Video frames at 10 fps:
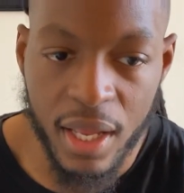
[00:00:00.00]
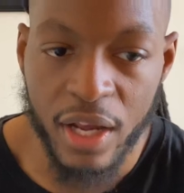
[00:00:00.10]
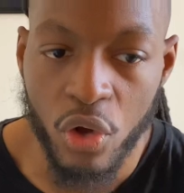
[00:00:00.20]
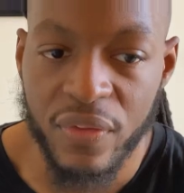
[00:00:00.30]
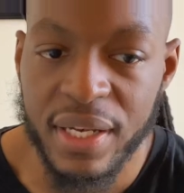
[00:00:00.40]
I
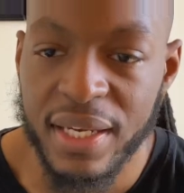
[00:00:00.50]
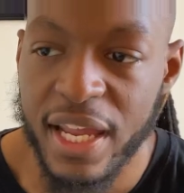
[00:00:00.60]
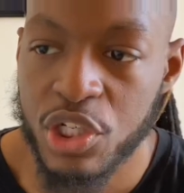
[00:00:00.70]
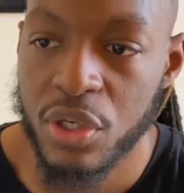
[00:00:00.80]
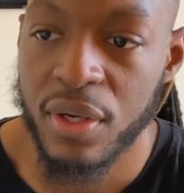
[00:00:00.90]
call the
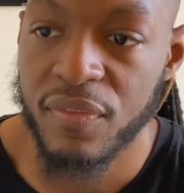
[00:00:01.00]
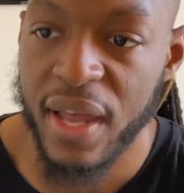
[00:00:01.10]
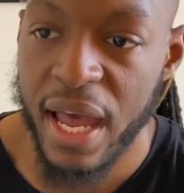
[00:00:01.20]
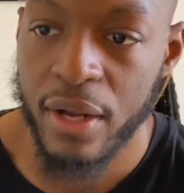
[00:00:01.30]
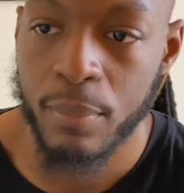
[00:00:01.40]
nature of
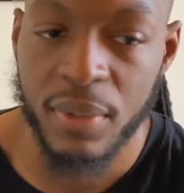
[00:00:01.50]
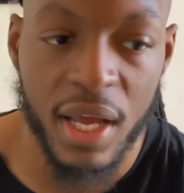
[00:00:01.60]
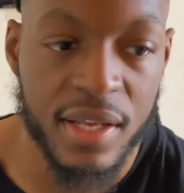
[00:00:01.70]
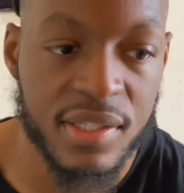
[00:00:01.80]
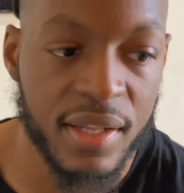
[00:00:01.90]
Adam.
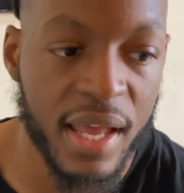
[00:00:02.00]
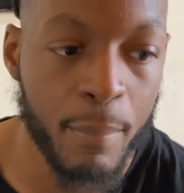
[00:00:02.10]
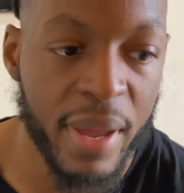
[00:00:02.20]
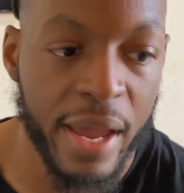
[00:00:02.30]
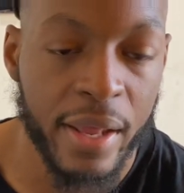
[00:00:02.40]
God said that
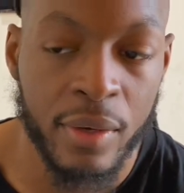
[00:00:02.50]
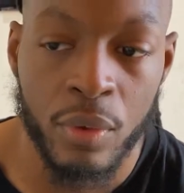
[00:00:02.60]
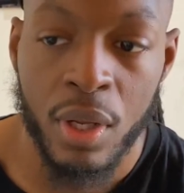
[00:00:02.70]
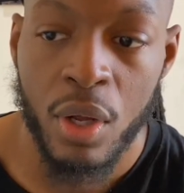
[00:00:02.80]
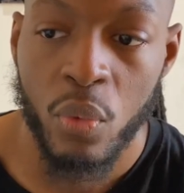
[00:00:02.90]
man
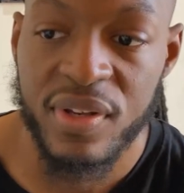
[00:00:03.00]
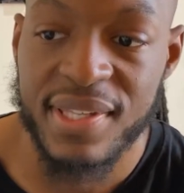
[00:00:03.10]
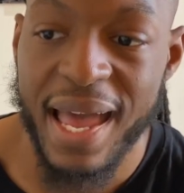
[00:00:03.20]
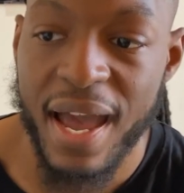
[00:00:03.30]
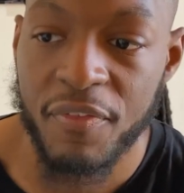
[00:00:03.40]
was
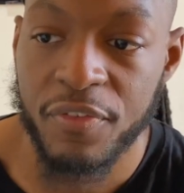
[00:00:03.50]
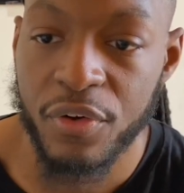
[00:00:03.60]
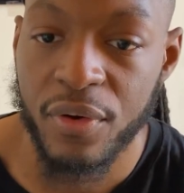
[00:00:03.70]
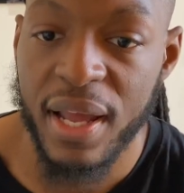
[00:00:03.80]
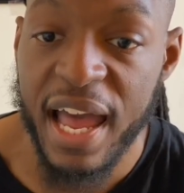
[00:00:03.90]

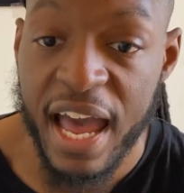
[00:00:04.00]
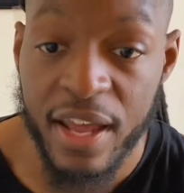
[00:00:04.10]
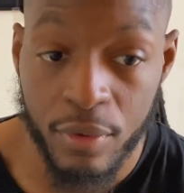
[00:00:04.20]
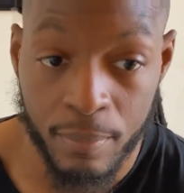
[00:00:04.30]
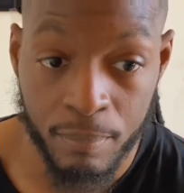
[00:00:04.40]
after
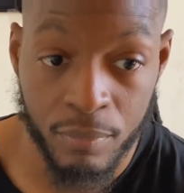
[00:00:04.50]
Adam,